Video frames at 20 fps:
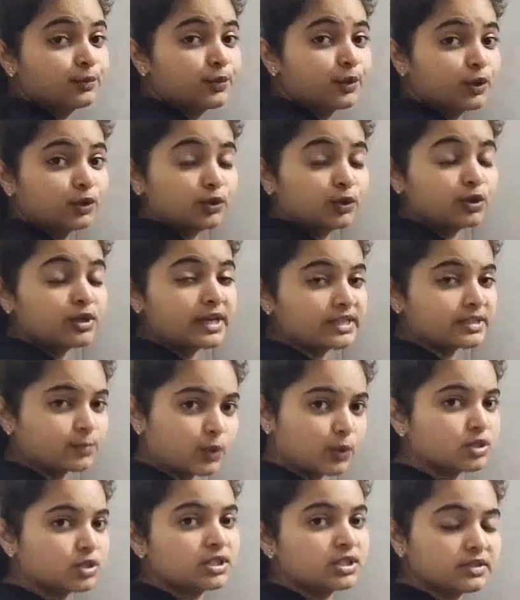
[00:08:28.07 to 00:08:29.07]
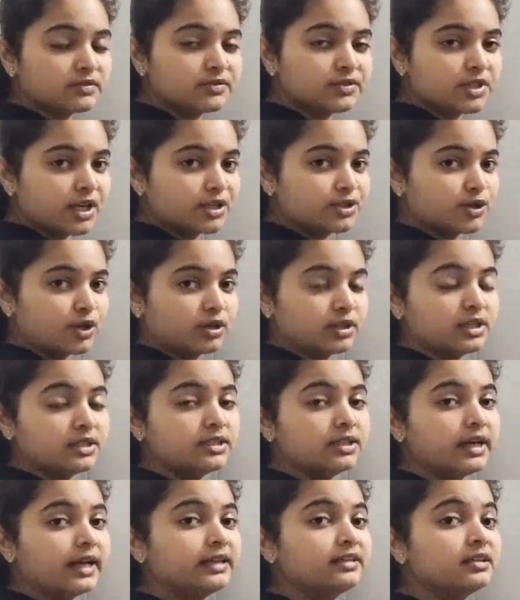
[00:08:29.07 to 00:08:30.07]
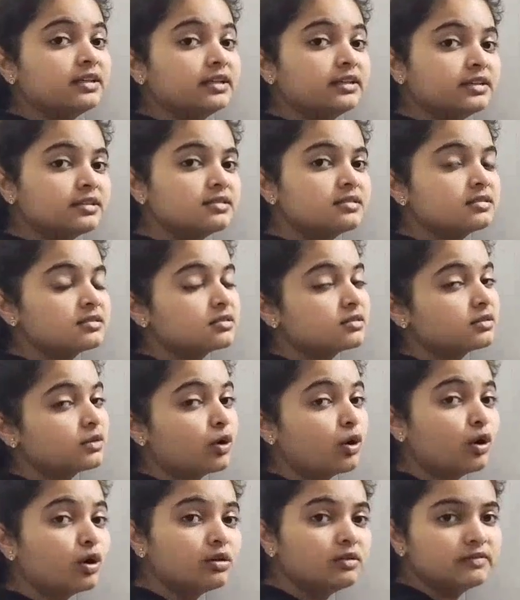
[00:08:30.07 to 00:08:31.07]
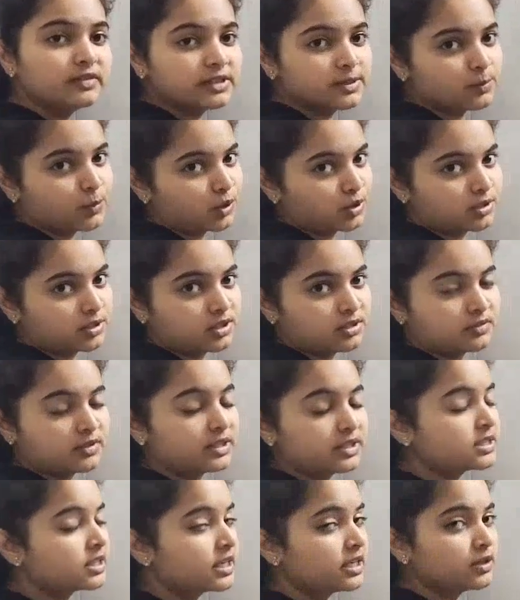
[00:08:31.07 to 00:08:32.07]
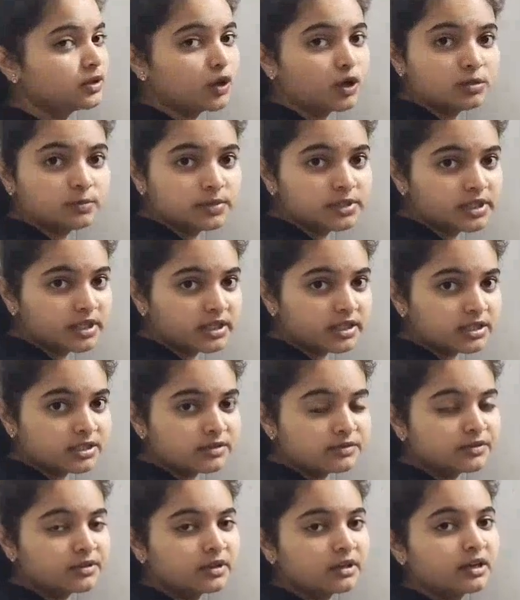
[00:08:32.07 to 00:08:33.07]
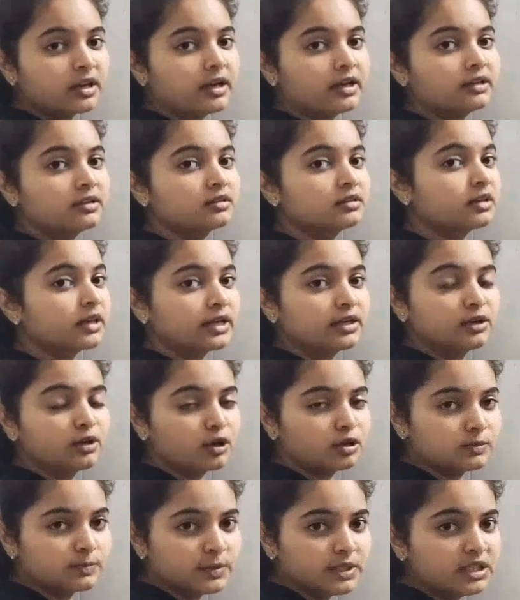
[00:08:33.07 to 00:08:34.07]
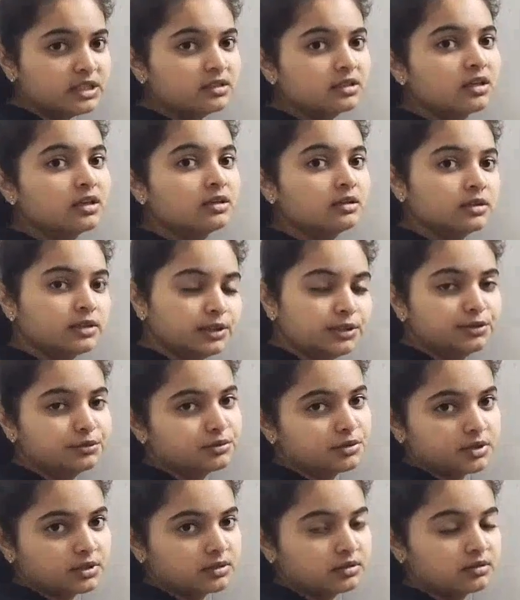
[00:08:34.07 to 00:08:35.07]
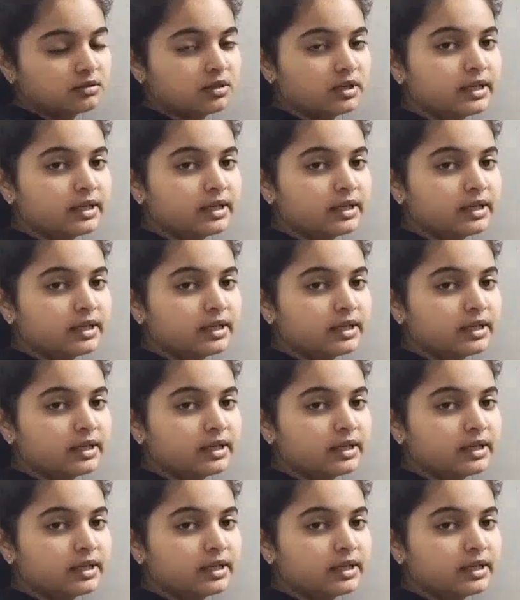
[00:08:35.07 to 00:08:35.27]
Proton has positive charge on it and it is always positive. It cannot be negative and cannot be neutral.